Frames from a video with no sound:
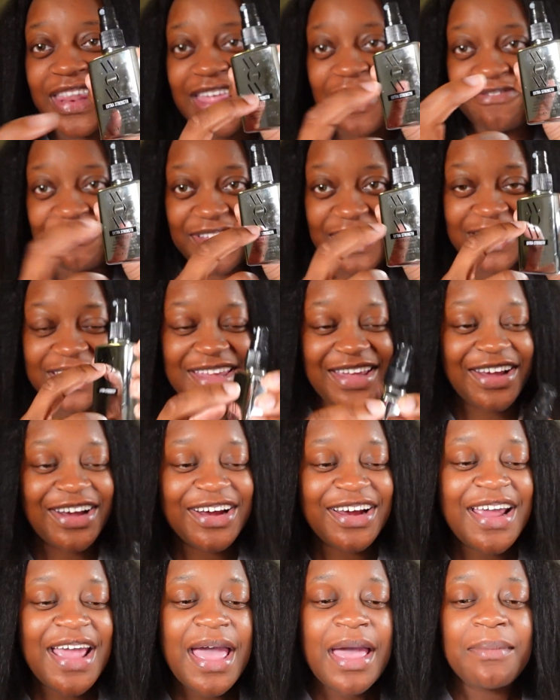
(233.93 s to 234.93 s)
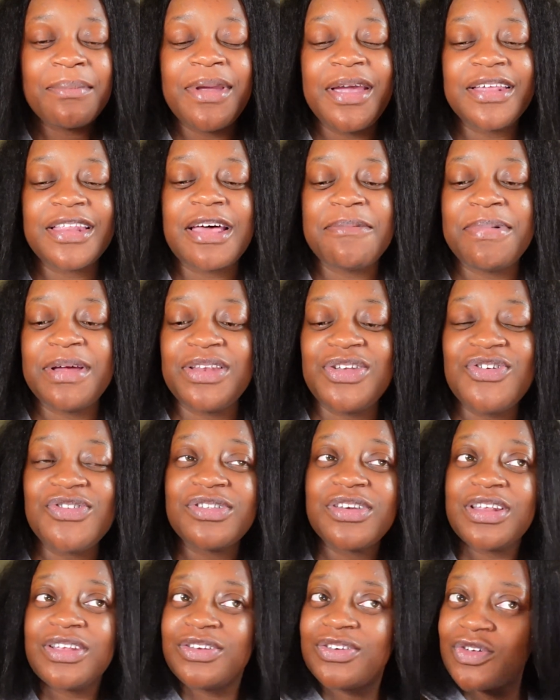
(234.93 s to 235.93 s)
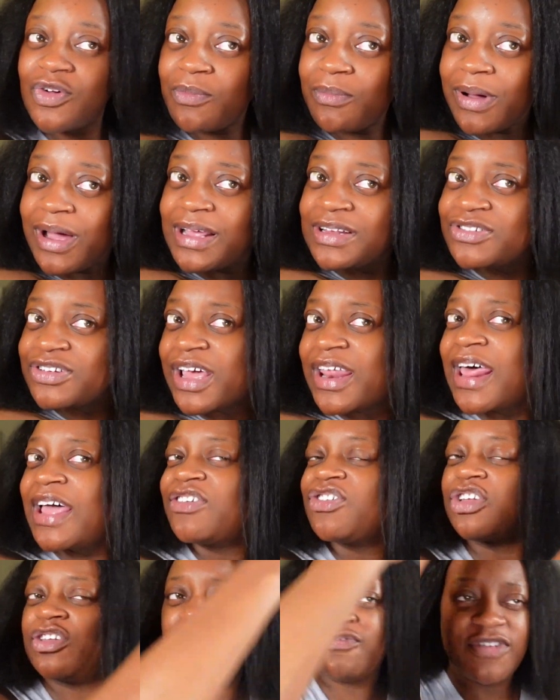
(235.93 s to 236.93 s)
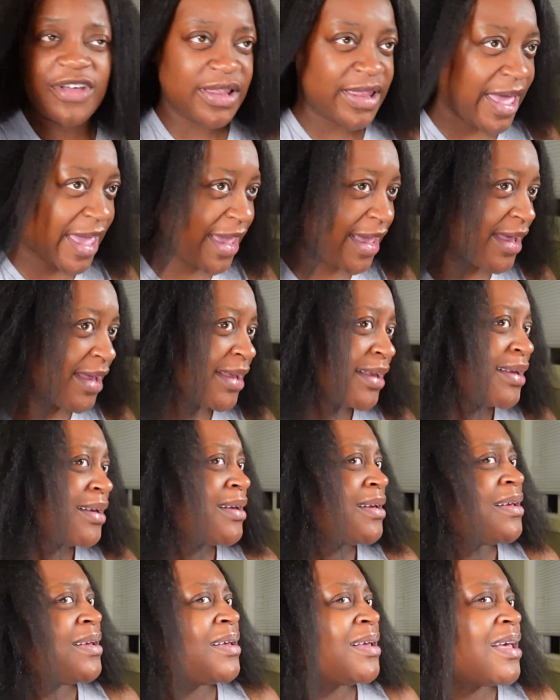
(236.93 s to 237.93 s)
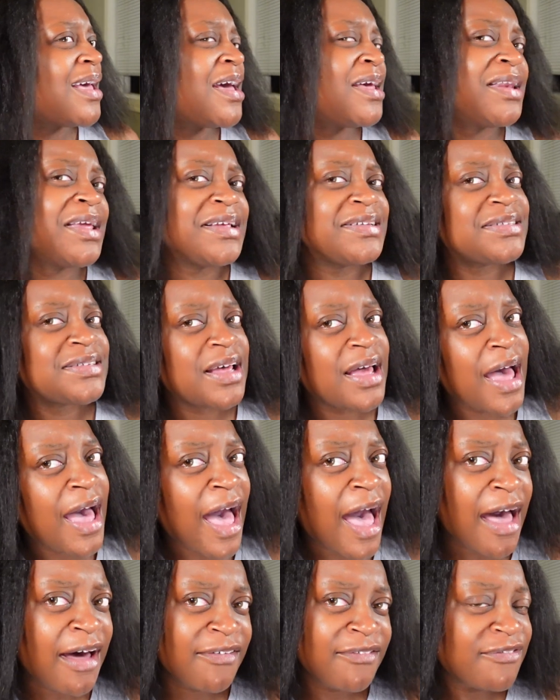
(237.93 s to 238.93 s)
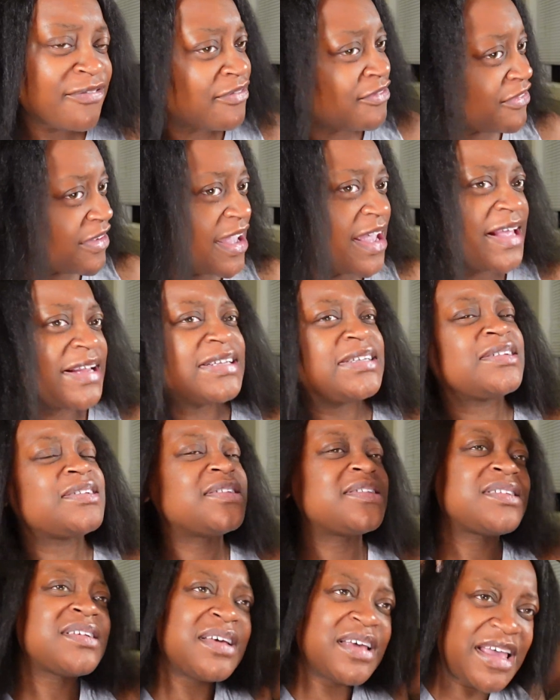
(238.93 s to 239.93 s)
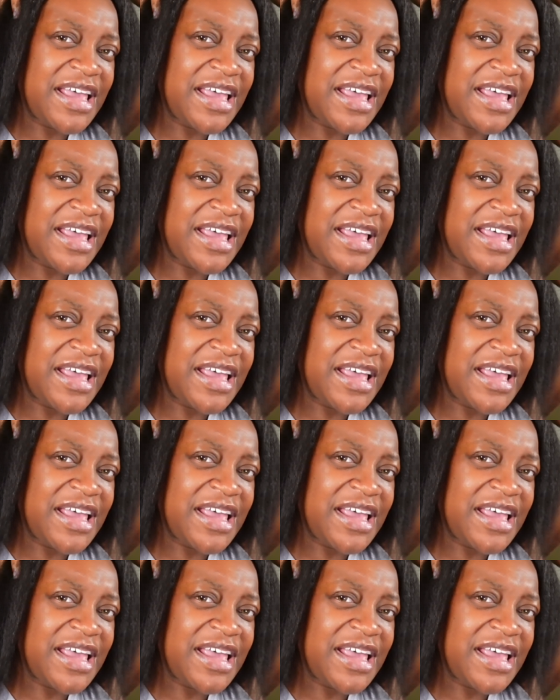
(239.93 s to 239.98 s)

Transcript: left in here because I've been using it so much, and I just feel like it needs to have its